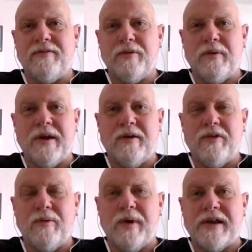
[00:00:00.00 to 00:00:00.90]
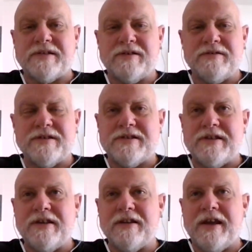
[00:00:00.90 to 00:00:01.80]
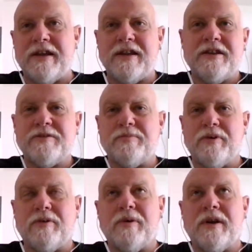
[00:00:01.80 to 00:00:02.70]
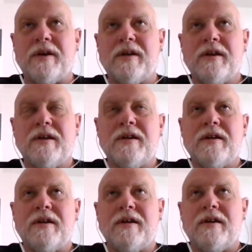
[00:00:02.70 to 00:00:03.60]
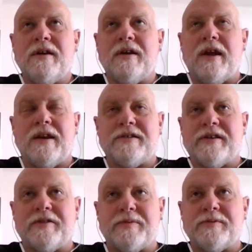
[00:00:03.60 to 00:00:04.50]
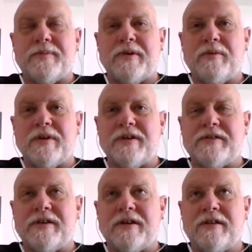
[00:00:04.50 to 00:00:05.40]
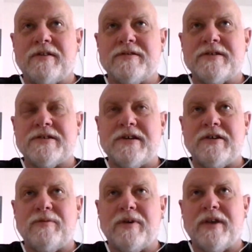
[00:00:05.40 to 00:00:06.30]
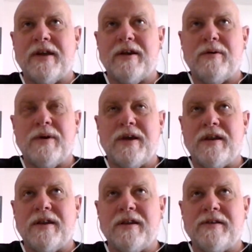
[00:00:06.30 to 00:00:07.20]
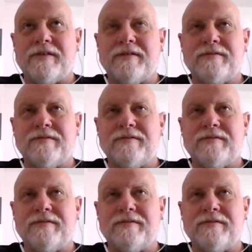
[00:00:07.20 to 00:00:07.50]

of the West. There's a scene late in this book when, and it's not supposed to be realistic, there's a scene where they go in this